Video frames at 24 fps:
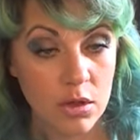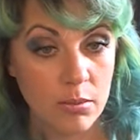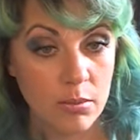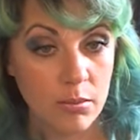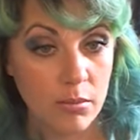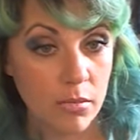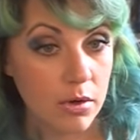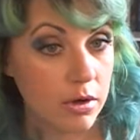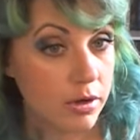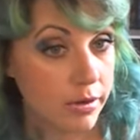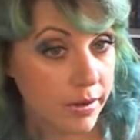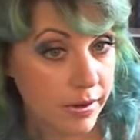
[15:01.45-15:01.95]

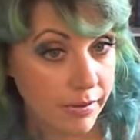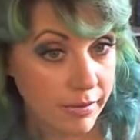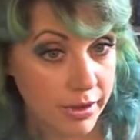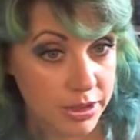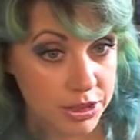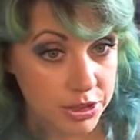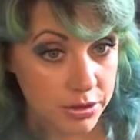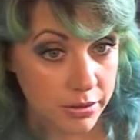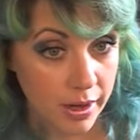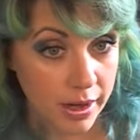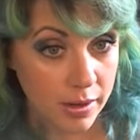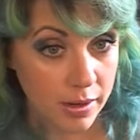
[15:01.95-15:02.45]
Mercury
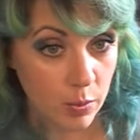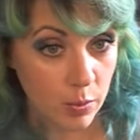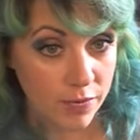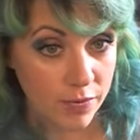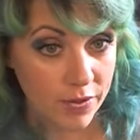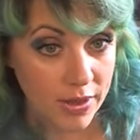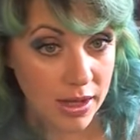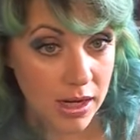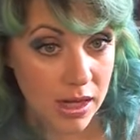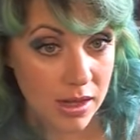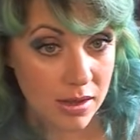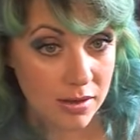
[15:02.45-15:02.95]
retrograde and what
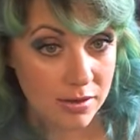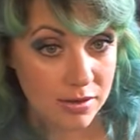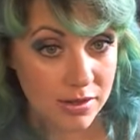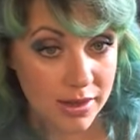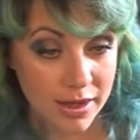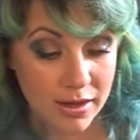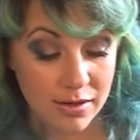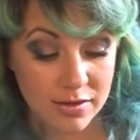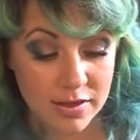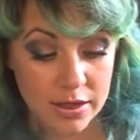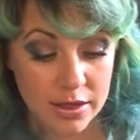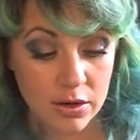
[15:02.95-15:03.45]
that is,
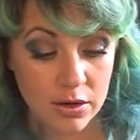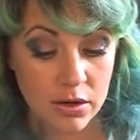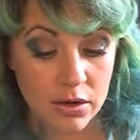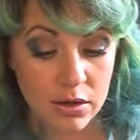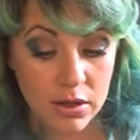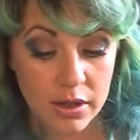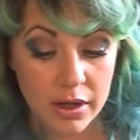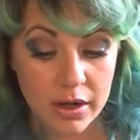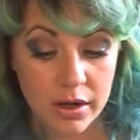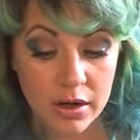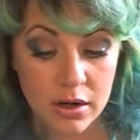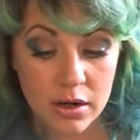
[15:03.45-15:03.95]
like I said
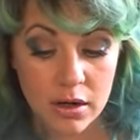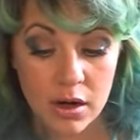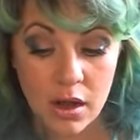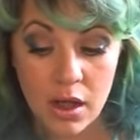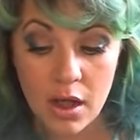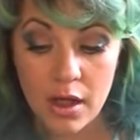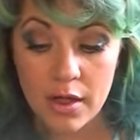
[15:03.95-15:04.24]
earlier,